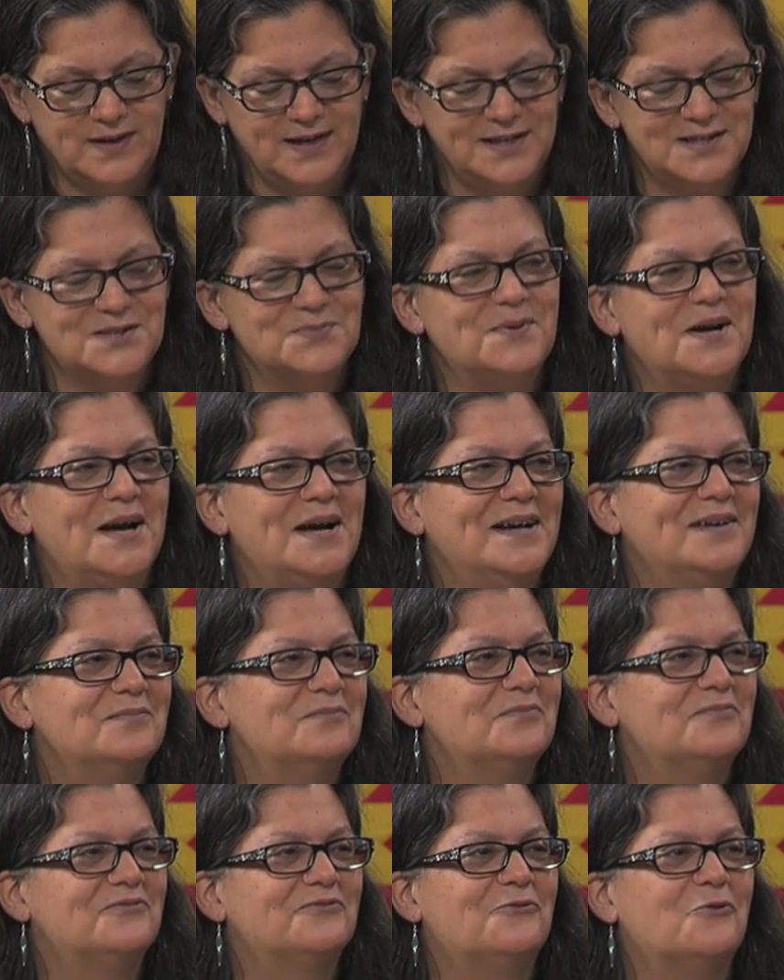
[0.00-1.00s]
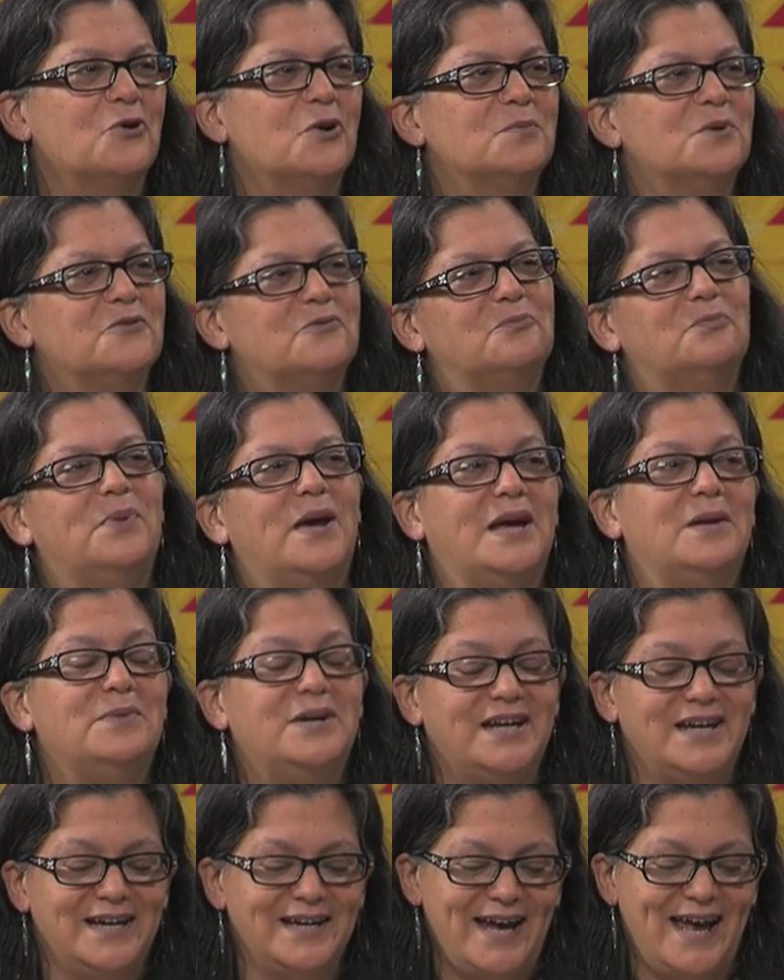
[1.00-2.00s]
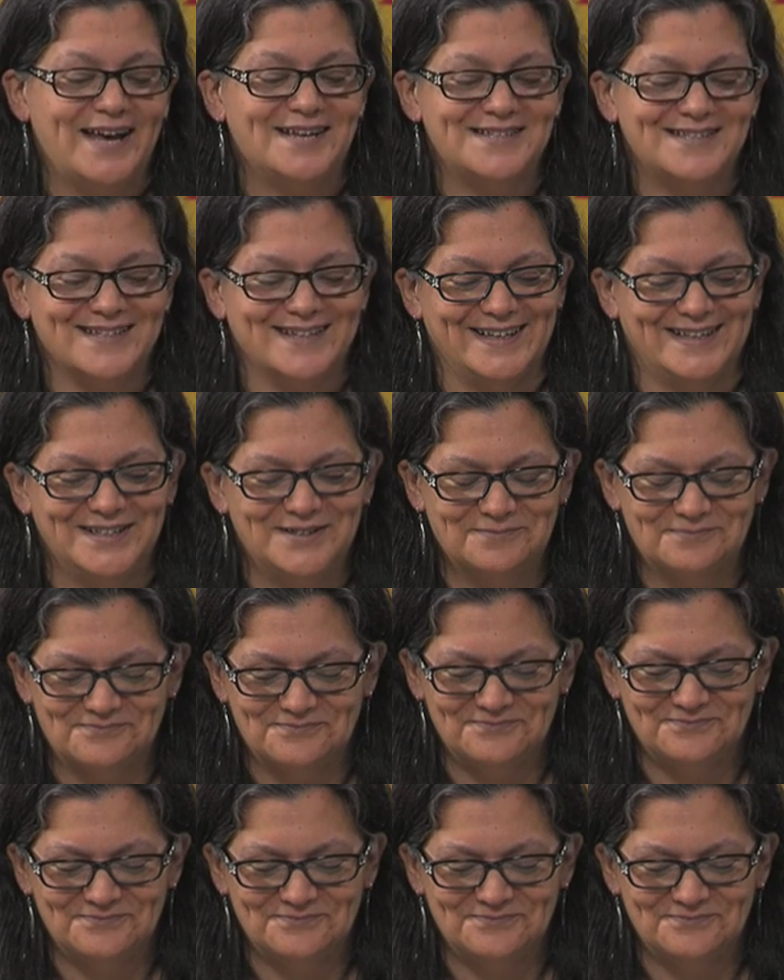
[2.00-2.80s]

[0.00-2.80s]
It's my form of baby Esalen.